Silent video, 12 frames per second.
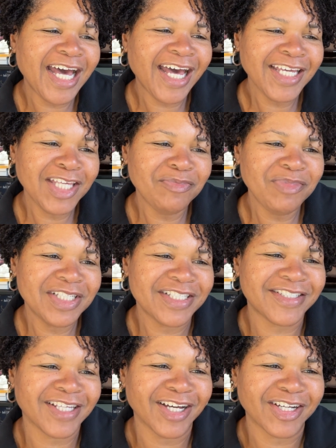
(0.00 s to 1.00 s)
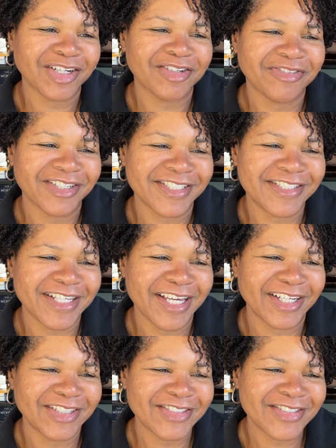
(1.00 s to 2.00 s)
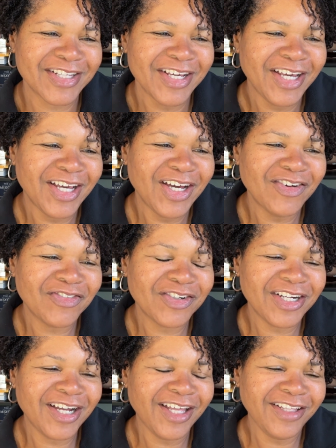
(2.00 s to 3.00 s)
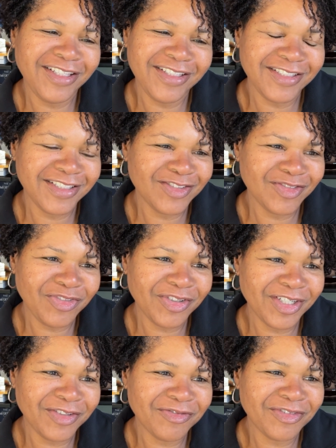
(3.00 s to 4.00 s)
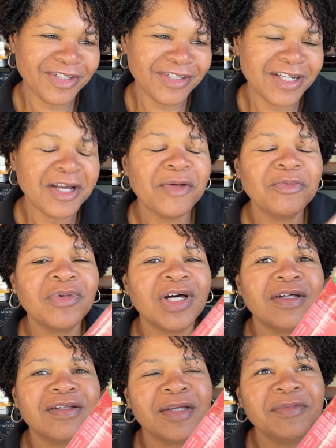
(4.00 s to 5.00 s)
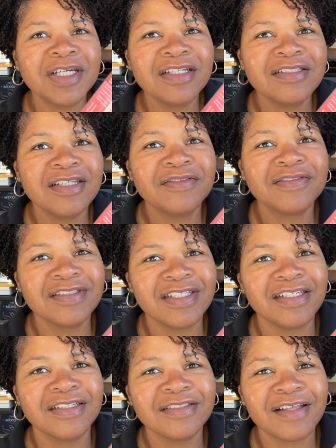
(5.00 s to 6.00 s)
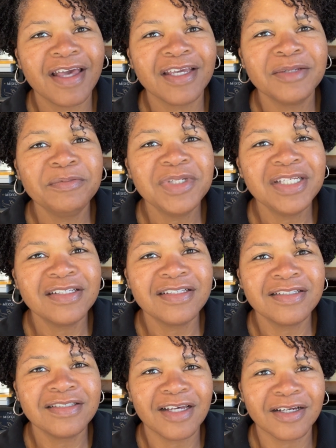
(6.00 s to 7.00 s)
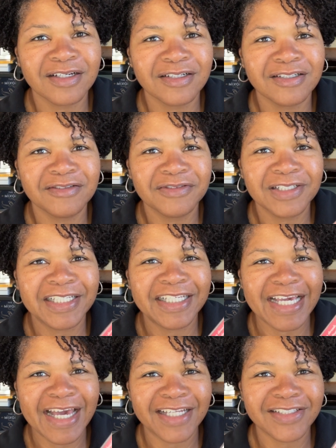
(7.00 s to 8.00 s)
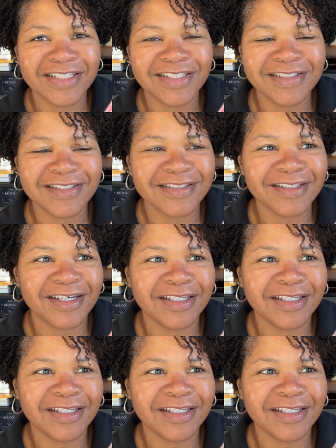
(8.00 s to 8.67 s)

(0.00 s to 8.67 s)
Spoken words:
I can be a sucker for sales, for well, I'm not going to say for sales. I can be a sucker for gadgets.